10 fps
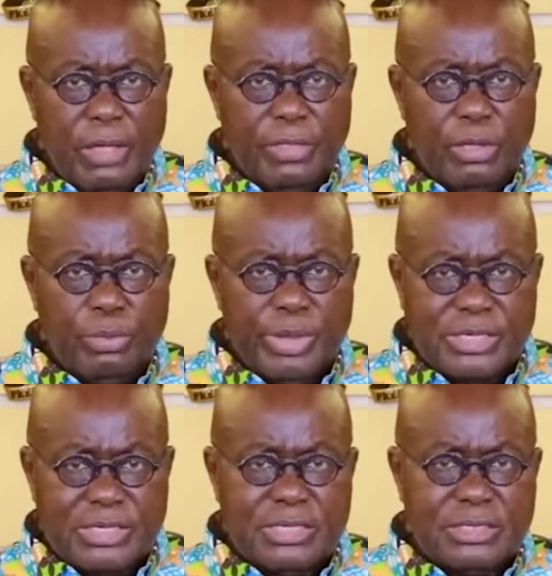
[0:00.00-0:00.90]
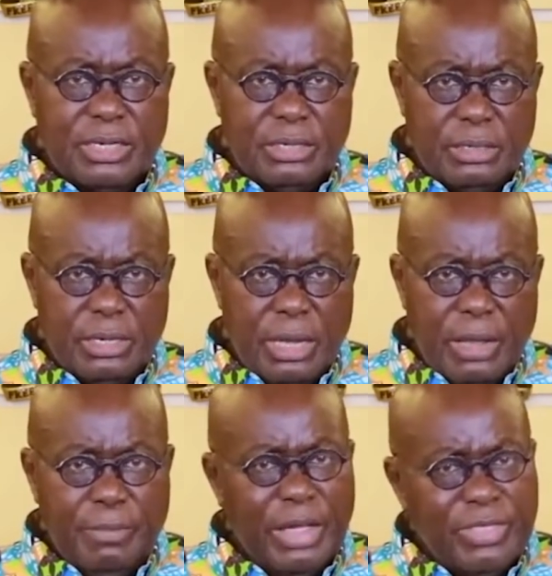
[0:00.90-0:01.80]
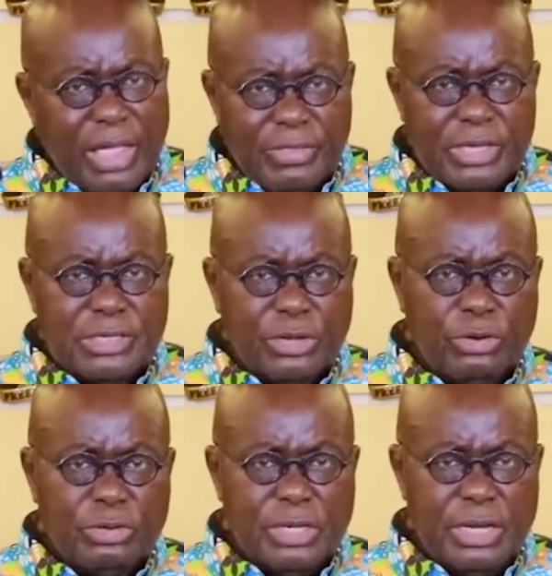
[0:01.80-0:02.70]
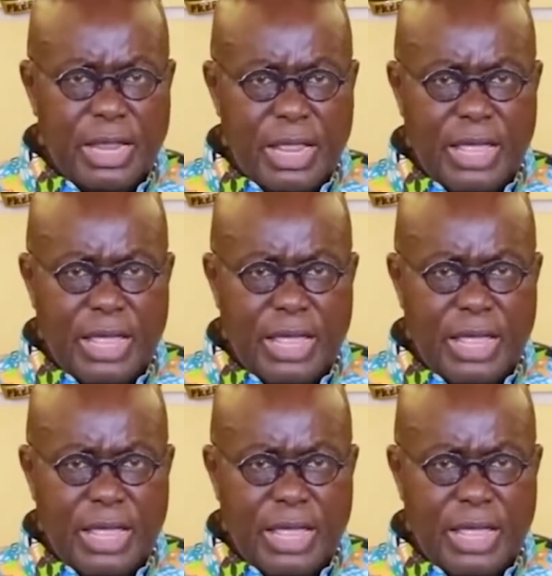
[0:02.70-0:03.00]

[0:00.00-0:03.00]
They will be assisted by the other security